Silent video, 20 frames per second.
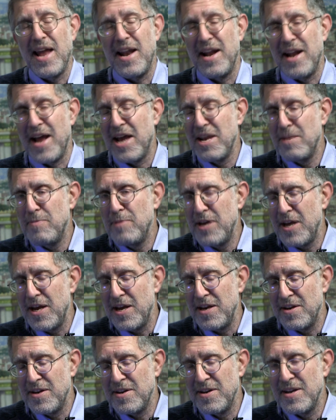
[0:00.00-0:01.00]
and it had to be
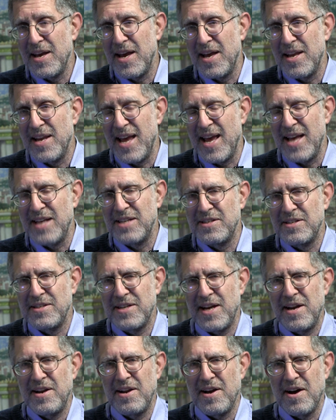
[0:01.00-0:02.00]
eaten in a
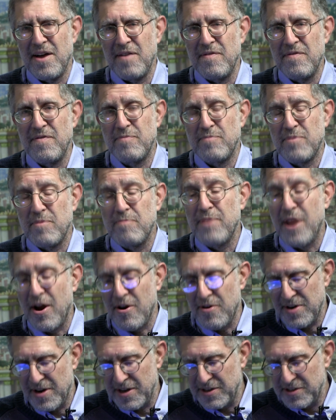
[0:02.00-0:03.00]
state of
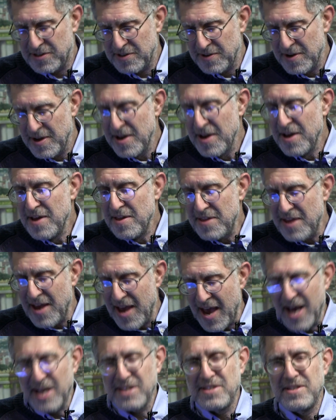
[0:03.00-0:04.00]
preparedness.
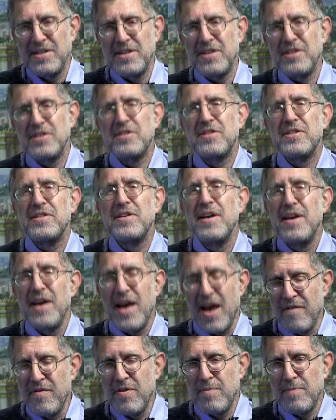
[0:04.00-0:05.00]
The Exodus,
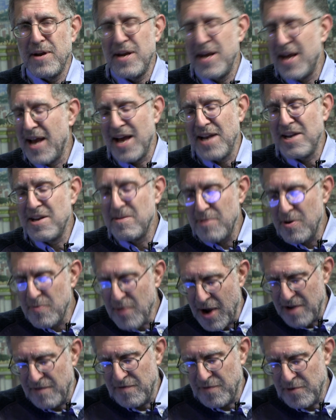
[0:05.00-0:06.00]
everybody had to be
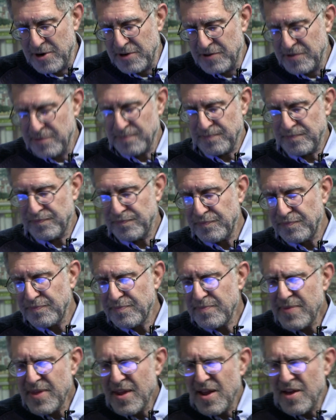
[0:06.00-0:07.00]
ready for it.
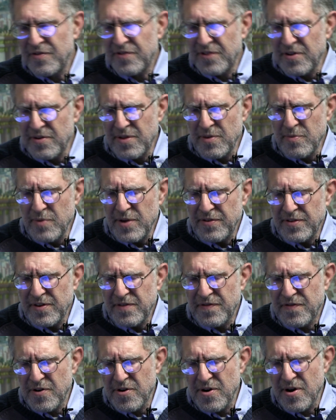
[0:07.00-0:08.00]
So the
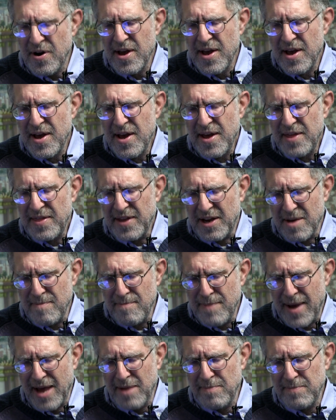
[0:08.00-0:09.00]
reason for the
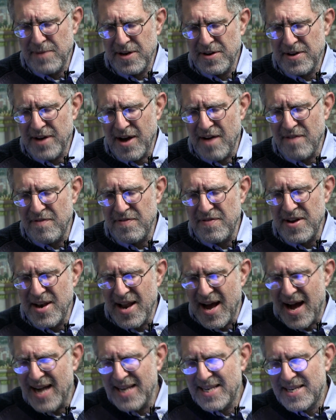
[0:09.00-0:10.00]
commandment of
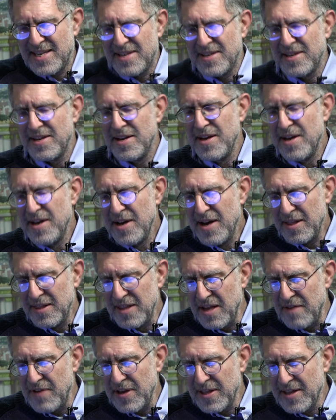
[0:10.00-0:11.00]
not
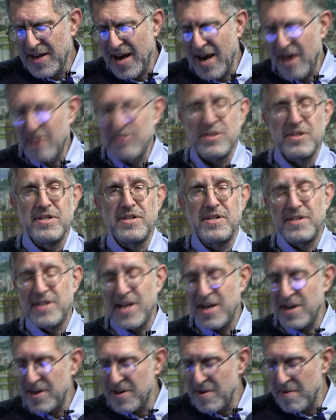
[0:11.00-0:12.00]
leaving the house is
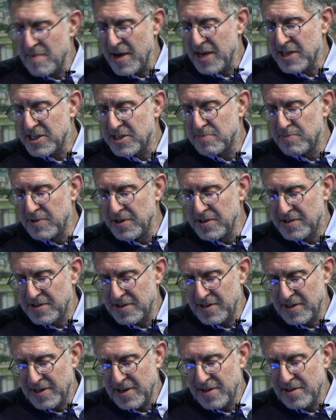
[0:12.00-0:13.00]
stated
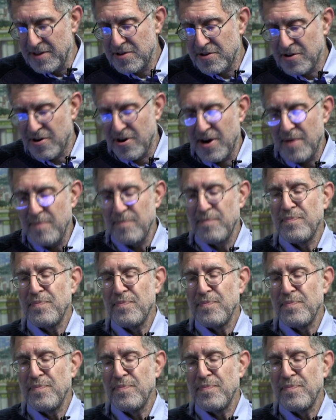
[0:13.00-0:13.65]
explicitly in the Torah.